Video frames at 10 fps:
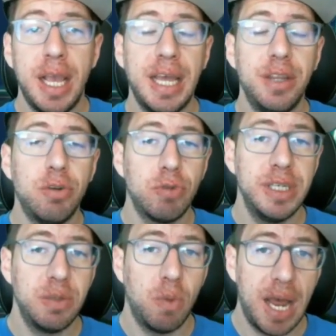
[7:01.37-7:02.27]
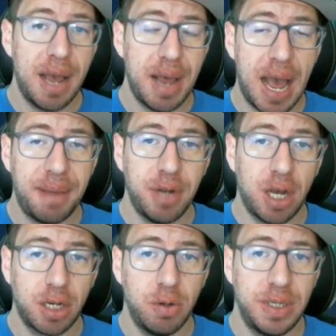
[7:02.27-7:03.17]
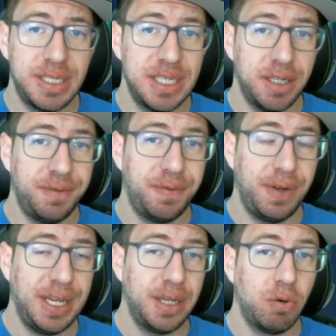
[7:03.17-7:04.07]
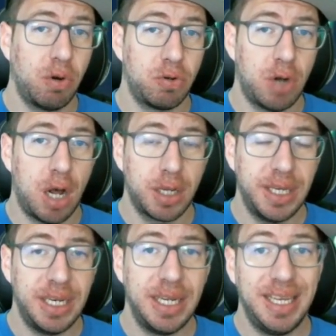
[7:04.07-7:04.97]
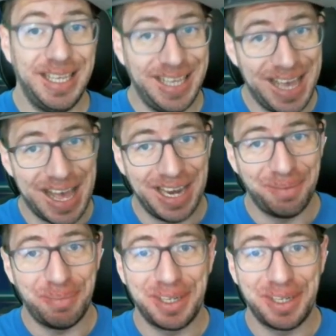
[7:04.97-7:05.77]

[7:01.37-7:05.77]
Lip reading: And the reason why I'm not going Sylph and or Rockin' yet,